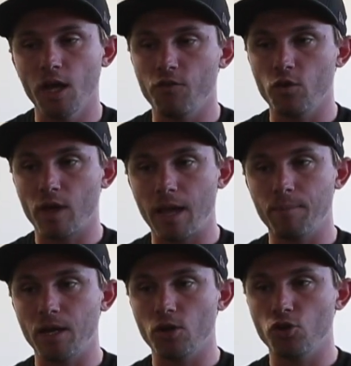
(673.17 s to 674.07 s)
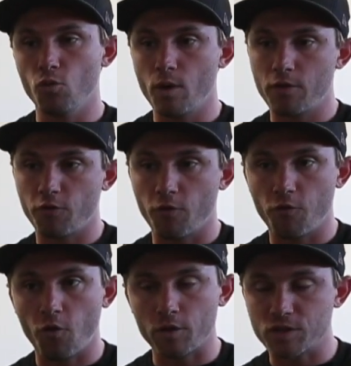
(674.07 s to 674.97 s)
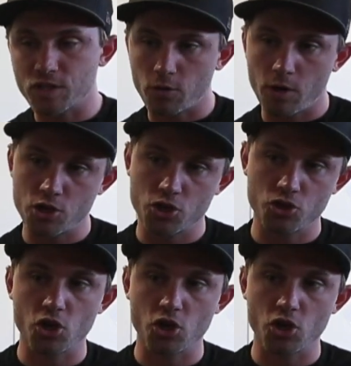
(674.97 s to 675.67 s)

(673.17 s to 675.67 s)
If you came in and you went from full acceleration,